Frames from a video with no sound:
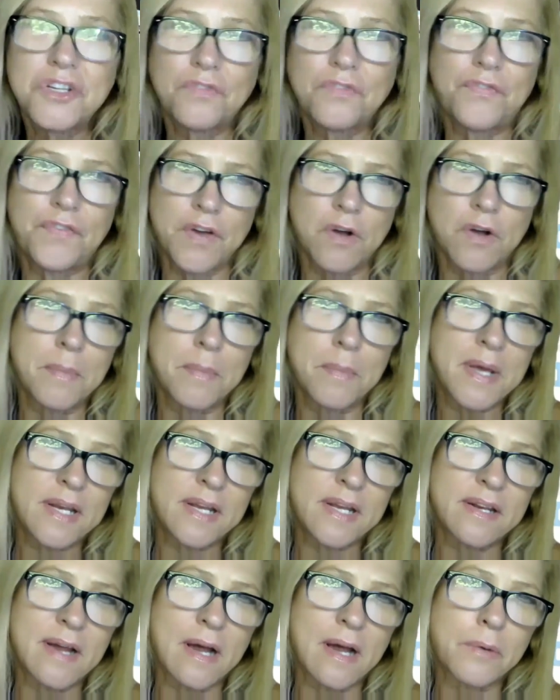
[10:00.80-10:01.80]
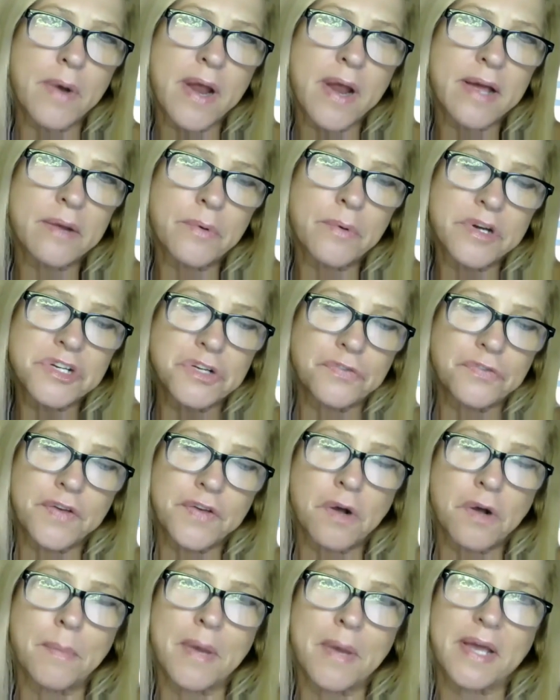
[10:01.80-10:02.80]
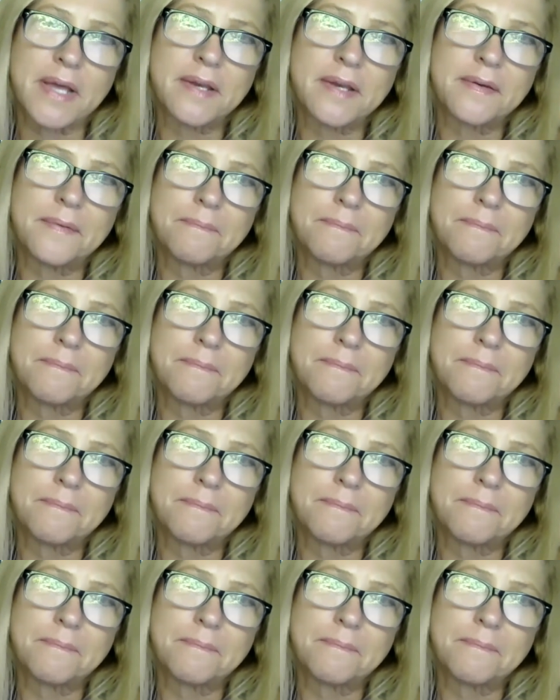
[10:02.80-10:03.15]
you film it in Iran? Where'd you film it?